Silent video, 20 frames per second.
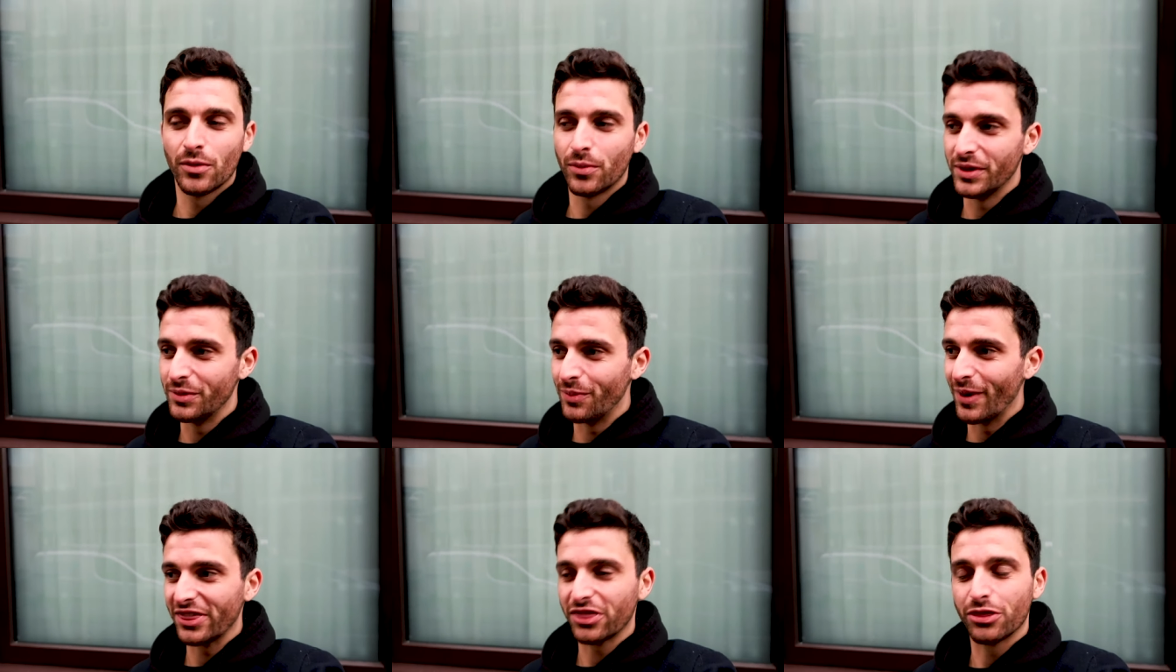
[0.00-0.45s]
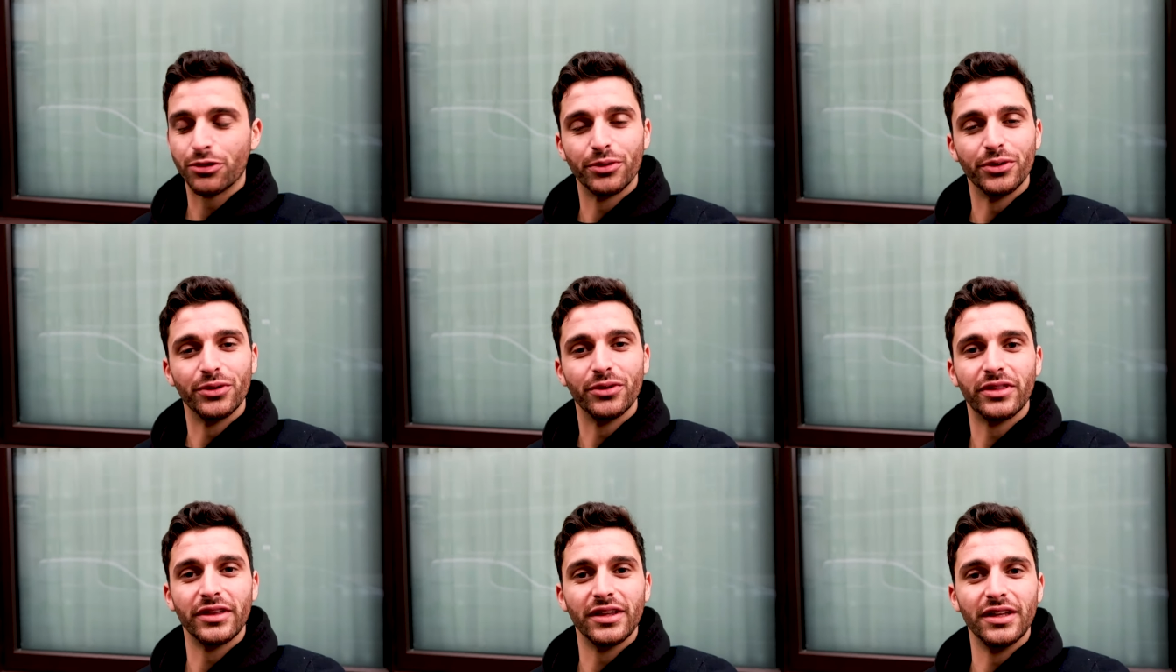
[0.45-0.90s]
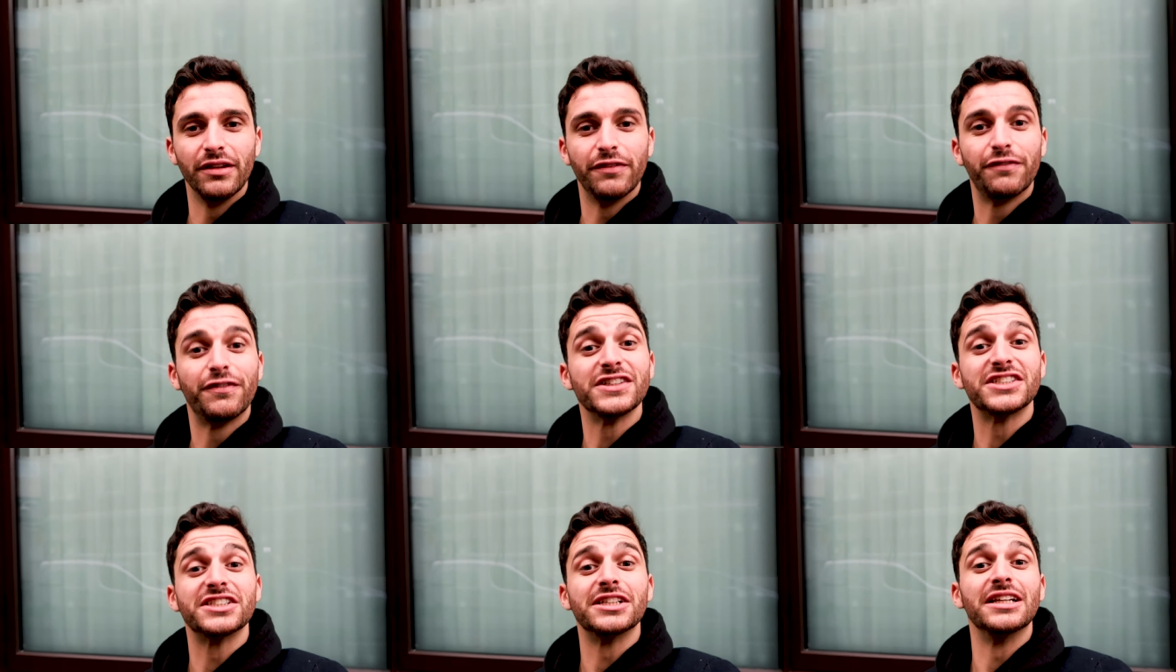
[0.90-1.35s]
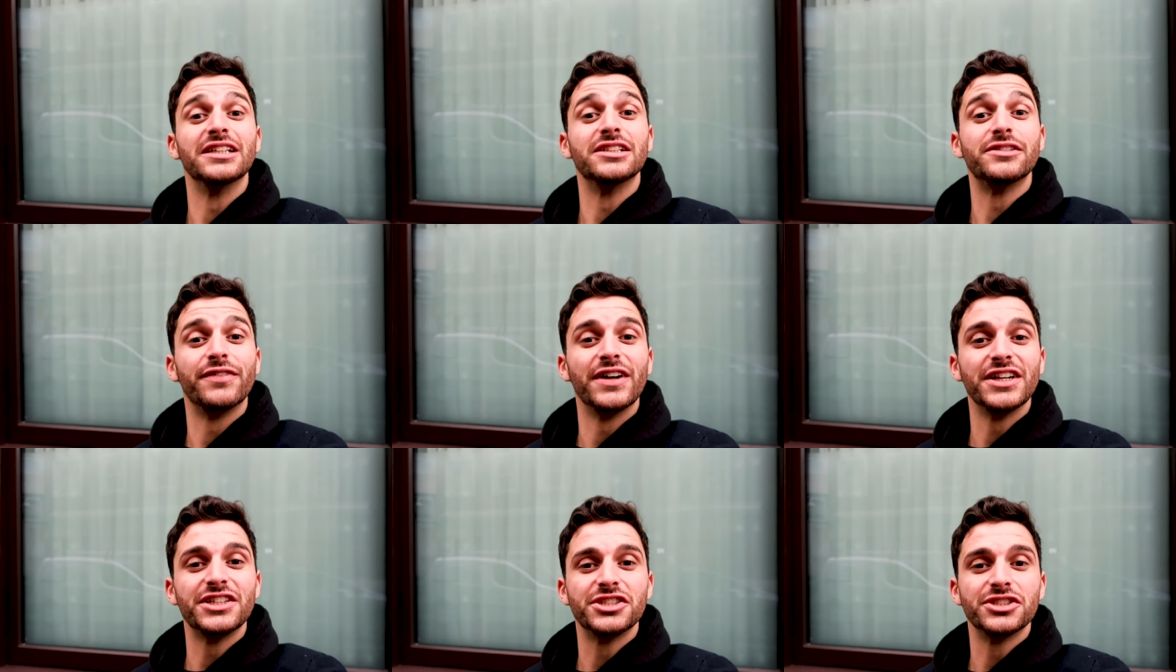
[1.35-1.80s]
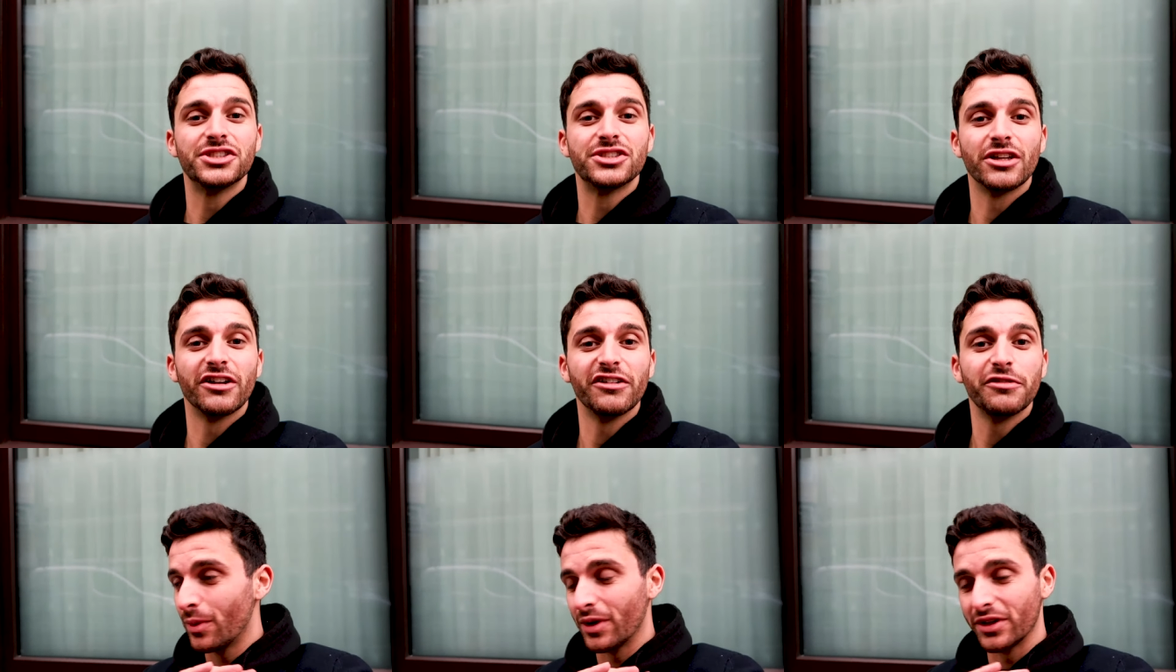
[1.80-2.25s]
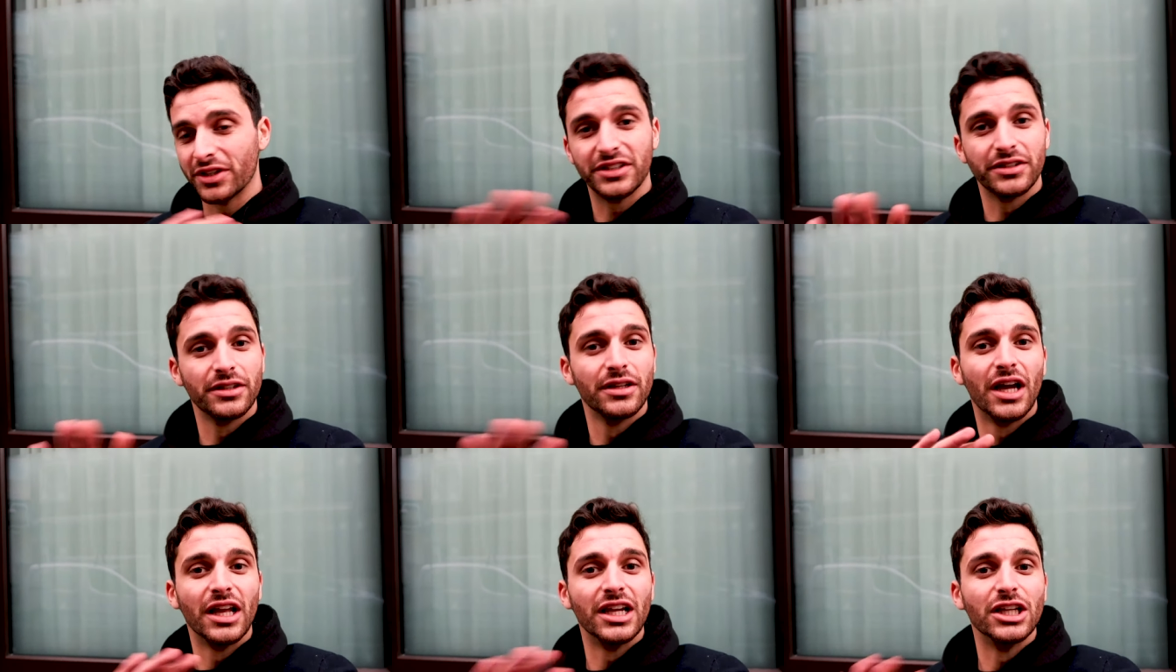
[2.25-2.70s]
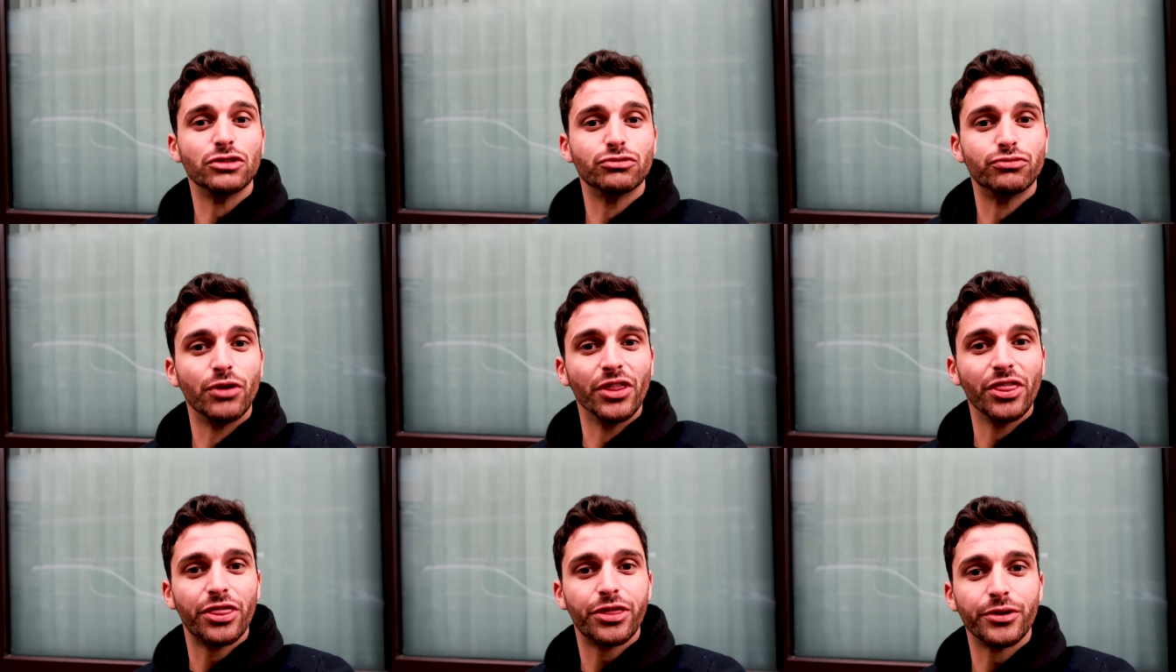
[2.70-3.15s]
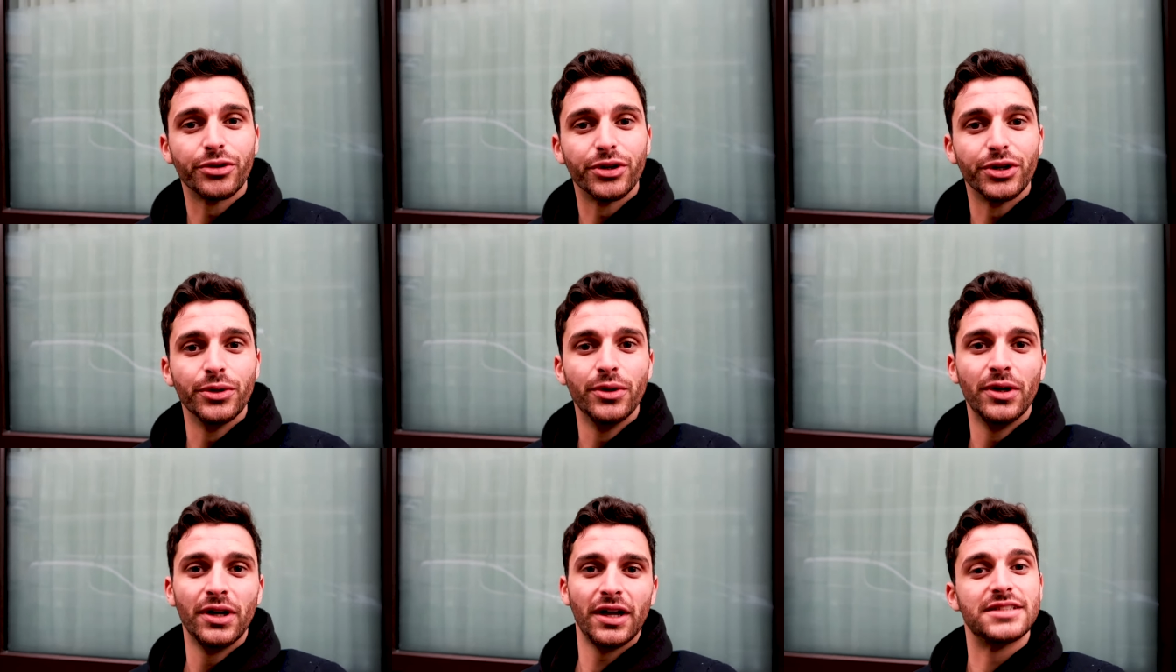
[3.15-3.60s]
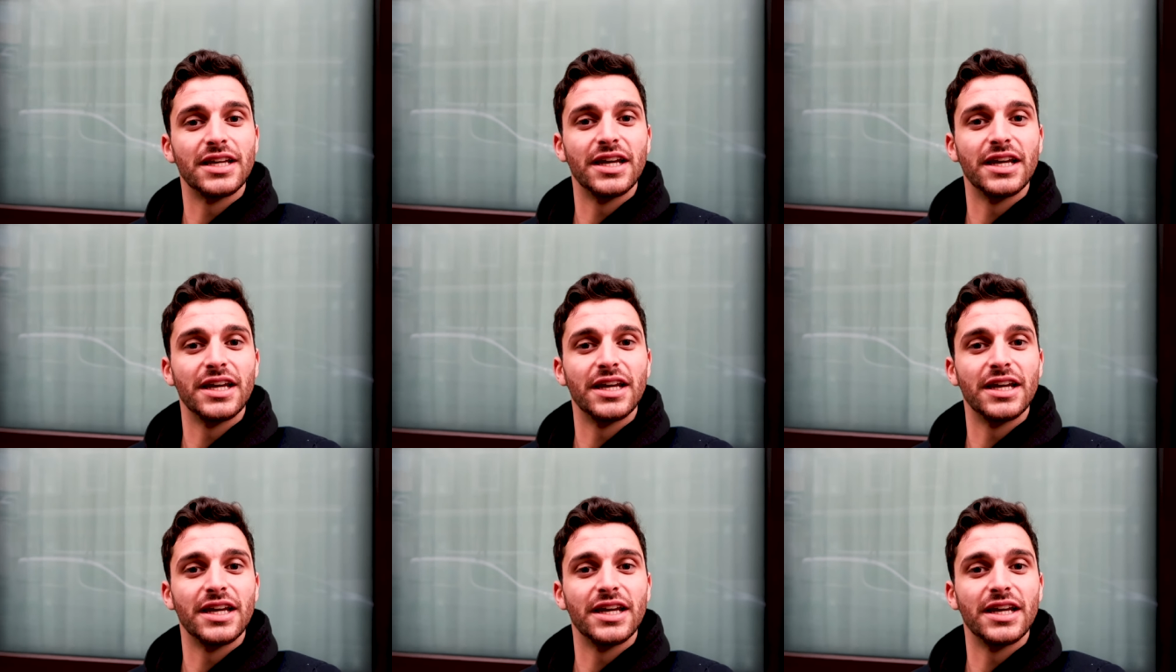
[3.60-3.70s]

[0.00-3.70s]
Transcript: We went through the physical intervention stuff, had a, a little run through.